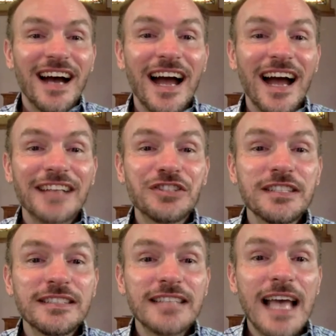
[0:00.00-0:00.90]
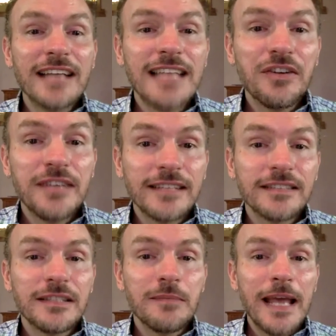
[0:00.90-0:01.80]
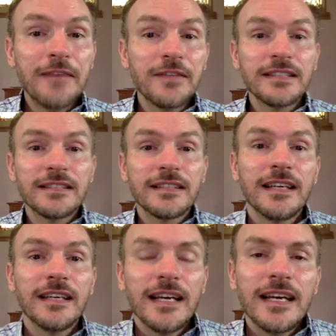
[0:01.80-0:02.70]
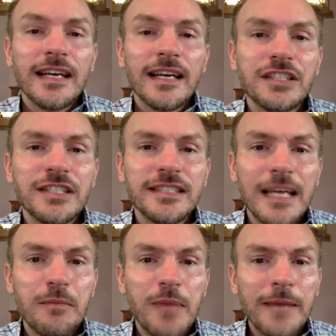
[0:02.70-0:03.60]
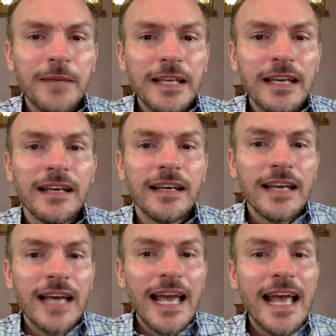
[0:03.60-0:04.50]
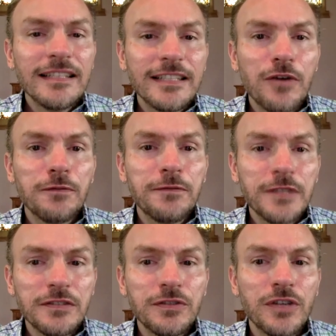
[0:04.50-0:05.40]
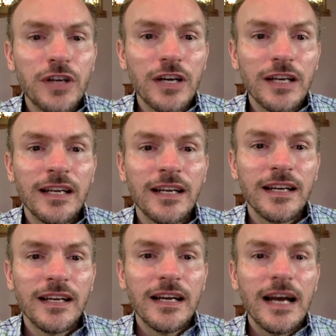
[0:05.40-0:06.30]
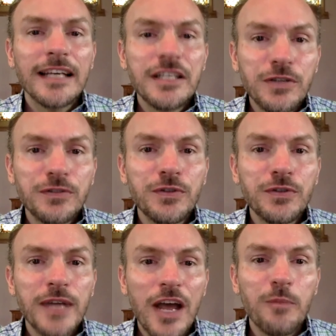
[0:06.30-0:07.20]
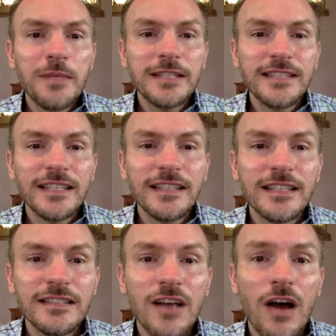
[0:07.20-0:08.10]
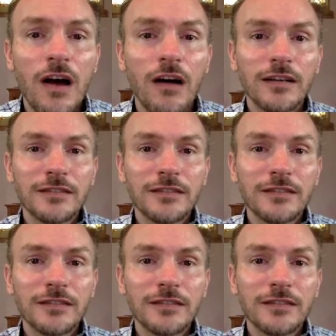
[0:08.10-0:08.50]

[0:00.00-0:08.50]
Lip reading: And she sat down next to Mavis and she said, "Baby, Haley don't feel too good. I need you to help me sing this song.